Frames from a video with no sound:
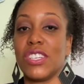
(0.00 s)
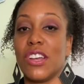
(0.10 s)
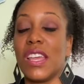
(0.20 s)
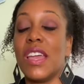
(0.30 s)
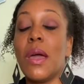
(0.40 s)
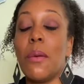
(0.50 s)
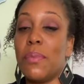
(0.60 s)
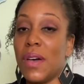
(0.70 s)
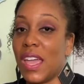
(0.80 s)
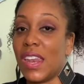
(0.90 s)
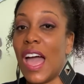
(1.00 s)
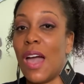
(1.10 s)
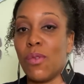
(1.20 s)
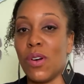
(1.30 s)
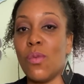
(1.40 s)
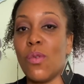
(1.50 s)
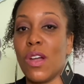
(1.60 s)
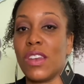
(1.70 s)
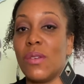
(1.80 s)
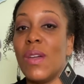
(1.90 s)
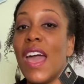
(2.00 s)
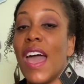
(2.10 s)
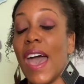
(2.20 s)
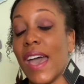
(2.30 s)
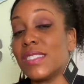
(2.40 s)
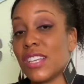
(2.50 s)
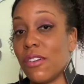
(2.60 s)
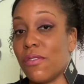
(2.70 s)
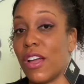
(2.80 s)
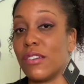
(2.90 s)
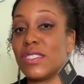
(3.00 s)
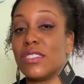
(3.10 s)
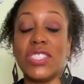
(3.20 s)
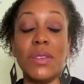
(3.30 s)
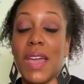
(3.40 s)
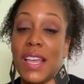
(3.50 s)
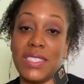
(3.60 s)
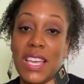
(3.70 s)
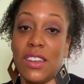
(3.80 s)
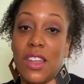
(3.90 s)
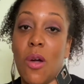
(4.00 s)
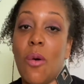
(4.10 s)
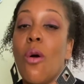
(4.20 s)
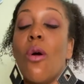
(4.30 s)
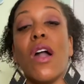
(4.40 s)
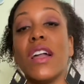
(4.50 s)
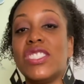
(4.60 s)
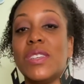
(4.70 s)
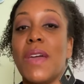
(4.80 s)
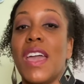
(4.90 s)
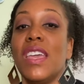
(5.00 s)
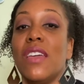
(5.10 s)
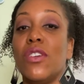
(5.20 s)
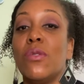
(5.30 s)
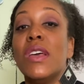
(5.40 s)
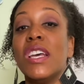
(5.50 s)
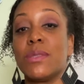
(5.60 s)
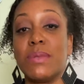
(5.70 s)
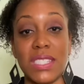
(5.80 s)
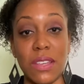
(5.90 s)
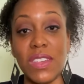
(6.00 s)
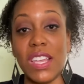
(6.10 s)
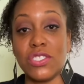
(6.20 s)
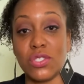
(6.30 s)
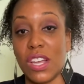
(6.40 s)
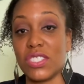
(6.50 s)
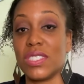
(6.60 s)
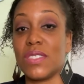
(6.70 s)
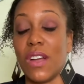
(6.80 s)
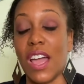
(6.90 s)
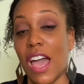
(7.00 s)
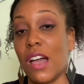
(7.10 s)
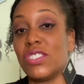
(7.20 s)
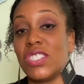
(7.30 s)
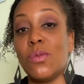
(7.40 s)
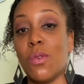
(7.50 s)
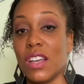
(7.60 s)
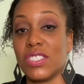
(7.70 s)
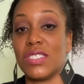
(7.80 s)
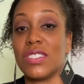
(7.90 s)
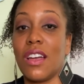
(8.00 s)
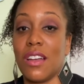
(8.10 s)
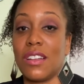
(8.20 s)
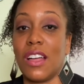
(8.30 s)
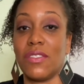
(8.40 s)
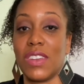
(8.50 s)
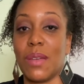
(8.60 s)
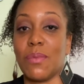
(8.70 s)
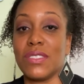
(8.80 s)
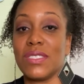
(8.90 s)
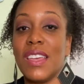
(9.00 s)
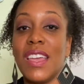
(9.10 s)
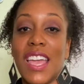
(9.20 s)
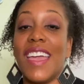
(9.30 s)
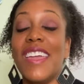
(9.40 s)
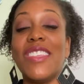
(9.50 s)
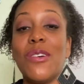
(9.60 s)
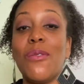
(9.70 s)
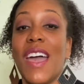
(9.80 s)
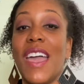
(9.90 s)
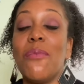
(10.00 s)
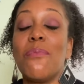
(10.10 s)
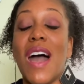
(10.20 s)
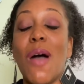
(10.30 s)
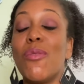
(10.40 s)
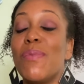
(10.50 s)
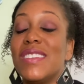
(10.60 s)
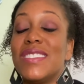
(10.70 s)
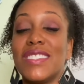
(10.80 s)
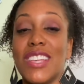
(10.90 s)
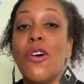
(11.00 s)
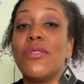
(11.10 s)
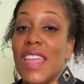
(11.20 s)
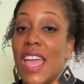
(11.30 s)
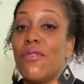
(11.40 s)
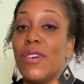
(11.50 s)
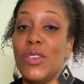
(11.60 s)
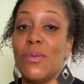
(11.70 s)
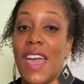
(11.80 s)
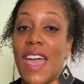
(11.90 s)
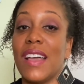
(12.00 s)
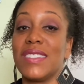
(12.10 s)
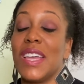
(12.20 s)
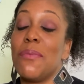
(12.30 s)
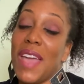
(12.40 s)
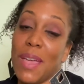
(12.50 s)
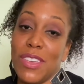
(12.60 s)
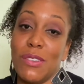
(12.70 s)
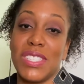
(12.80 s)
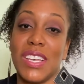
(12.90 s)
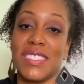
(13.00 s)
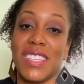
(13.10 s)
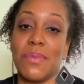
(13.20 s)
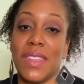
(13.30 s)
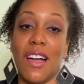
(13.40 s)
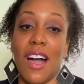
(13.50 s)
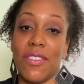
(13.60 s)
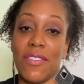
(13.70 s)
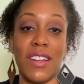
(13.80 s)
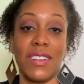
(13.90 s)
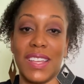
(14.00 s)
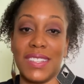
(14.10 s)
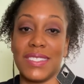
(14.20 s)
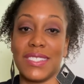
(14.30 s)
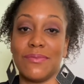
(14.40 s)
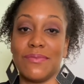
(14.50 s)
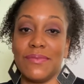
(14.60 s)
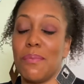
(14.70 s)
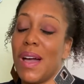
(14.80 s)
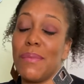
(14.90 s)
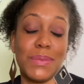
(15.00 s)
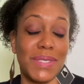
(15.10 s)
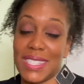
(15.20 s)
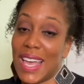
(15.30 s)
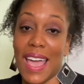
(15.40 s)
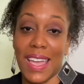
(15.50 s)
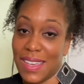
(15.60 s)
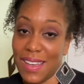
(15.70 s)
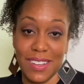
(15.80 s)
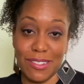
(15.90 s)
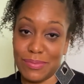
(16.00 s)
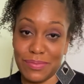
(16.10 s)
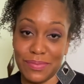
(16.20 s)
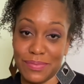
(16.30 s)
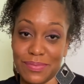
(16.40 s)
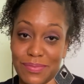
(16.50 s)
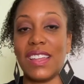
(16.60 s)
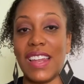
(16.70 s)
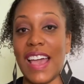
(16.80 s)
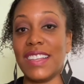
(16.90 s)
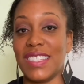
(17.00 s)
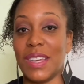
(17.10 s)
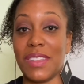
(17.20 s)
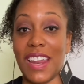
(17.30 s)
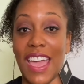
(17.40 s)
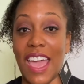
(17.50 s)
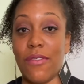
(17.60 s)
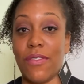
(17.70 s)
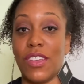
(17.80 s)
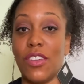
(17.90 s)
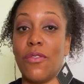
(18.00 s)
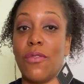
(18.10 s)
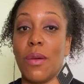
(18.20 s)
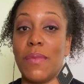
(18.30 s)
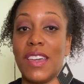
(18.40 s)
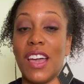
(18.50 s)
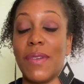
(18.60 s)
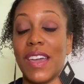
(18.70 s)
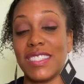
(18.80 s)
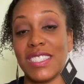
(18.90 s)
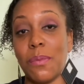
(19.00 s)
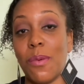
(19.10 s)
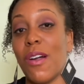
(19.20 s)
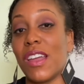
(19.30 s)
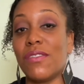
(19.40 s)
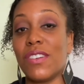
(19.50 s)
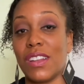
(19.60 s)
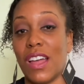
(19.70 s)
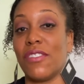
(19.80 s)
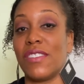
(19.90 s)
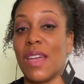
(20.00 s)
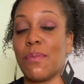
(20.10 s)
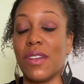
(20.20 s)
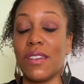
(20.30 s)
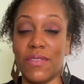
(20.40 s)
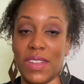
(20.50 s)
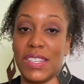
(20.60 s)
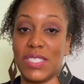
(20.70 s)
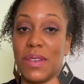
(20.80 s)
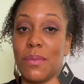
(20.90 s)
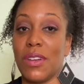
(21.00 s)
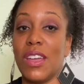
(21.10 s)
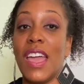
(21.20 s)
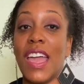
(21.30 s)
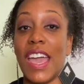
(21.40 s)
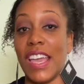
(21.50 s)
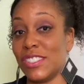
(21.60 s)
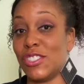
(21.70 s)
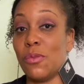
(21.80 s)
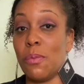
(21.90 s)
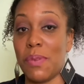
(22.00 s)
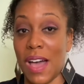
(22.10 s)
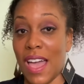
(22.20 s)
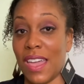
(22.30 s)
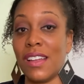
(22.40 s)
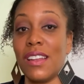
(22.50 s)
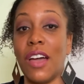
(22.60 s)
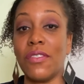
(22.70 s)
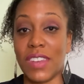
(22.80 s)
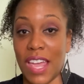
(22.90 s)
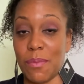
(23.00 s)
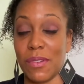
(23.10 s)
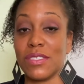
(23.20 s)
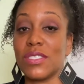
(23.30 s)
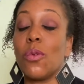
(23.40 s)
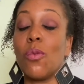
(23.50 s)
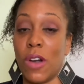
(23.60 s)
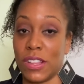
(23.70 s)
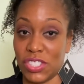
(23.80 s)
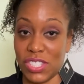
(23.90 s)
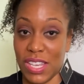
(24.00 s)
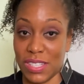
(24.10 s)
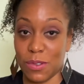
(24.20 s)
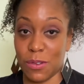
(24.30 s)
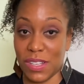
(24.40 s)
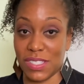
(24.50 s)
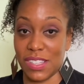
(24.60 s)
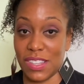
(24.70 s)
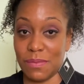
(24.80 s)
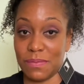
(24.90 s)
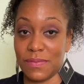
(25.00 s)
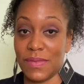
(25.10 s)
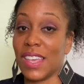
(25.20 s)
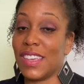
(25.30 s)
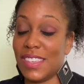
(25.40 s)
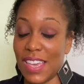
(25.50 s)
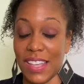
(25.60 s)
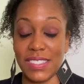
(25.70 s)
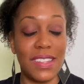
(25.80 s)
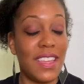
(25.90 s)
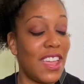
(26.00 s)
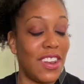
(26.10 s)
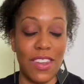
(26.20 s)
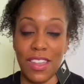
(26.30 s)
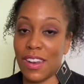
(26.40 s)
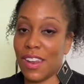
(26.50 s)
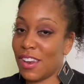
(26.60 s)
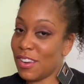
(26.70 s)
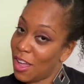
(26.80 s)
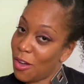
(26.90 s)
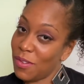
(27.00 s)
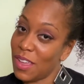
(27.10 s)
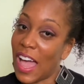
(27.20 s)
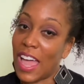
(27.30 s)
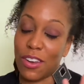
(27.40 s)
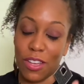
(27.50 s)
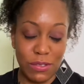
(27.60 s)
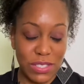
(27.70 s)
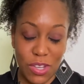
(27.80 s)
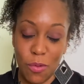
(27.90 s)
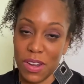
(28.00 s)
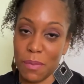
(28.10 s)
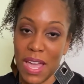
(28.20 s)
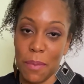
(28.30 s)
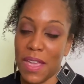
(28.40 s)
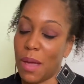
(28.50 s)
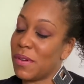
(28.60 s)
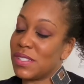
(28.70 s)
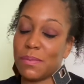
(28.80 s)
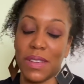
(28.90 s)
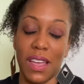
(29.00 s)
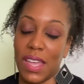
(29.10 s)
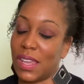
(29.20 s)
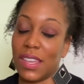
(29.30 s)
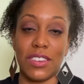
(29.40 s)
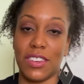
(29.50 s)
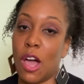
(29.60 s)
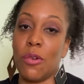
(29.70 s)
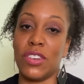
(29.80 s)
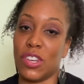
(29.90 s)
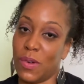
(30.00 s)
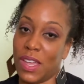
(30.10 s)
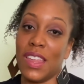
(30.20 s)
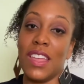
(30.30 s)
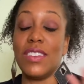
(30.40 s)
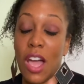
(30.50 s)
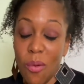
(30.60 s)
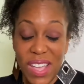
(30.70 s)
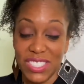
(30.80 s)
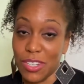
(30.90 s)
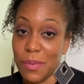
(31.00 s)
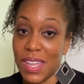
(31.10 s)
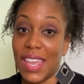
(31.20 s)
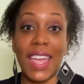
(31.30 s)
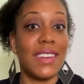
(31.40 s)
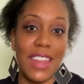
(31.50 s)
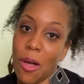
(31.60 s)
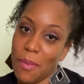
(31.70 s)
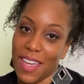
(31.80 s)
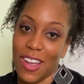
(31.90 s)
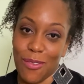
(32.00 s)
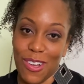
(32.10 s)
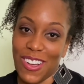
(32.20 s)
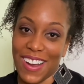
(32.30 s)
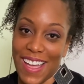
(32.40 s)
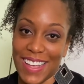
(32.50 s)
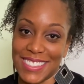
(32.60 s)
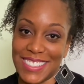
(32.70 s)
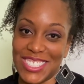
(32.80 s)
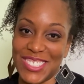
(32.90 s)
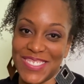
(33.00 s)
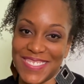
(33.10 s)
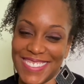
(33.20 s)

journey. But I will warn you, ask her first. She may say no, or she may give you specific instructions for how she washes her cloth diapers. Either way, mom will be so thankful you asked and maybe you took something off of her list. Mamas be tired, y'all. The last tip that I have for you for becoming a supportive cloth diapering village member is to buy cloth diapers once she has requested them. Yes, no, no, no, no, no. I know you still want to buy Pampers, but honey, don't do it. Don't waste your money and don't make her roll her eyes at you.